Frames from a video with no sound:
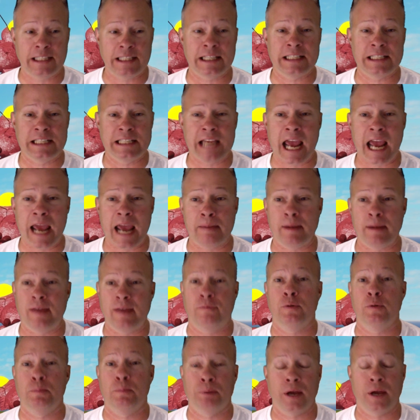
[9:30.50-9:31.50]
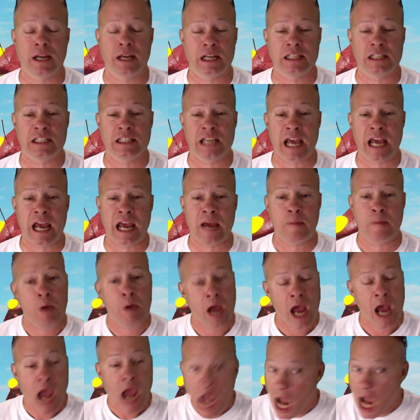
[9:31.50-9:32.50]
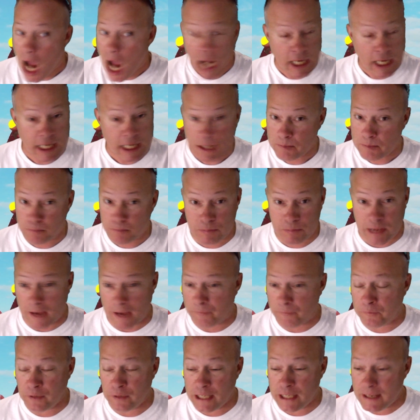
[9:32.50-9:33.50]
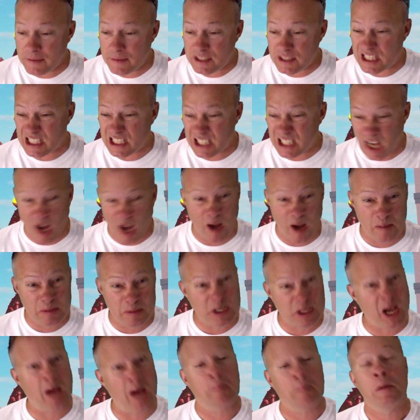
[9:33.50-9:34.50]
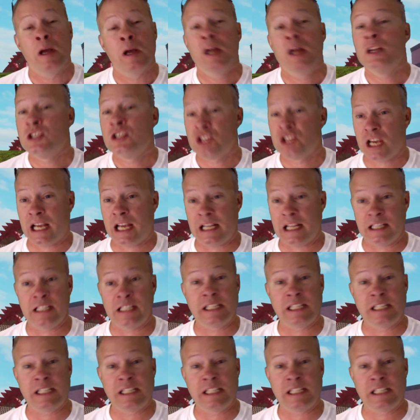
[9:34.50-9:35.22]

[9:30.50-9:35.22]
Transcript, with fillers: this game, if you play this game. Definitely give us a thumbs up. Check out this